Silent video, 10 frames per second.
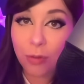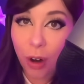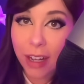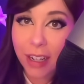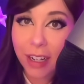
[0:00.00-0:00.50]

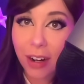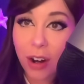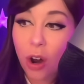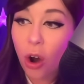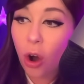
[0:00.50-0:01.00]
writing
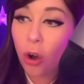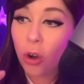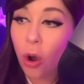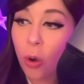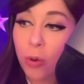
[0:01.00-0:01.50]

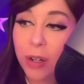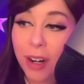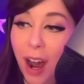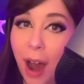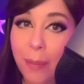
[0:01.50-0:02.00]
her own
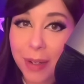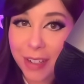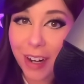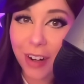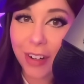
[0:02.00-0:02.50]

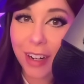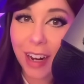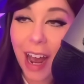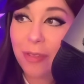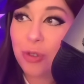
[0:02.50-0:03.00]

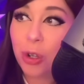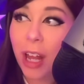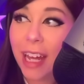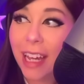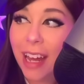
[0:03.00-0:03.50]
commentary after
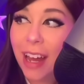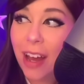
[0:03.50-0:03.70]
like